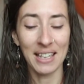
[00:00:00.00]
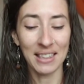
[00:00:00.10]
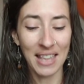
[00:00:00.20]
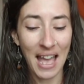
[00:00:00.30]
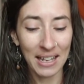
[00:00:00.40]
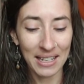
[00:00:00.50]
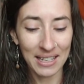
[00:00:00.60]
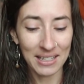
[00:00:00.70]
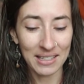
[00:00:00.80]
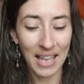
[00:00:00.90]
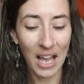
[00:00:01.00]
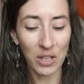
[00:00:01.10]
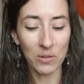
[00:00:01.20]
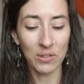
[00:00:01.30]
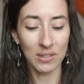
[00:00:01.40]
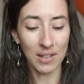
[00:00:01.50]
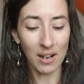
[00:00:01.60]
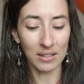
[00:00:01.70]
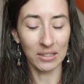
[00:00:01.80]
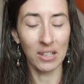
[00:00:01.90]
And that is how you
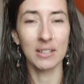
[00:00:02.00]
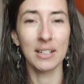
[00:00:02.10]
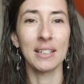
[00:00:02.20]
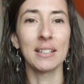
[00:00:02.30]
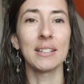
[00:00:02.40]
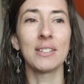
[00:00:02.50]
start learning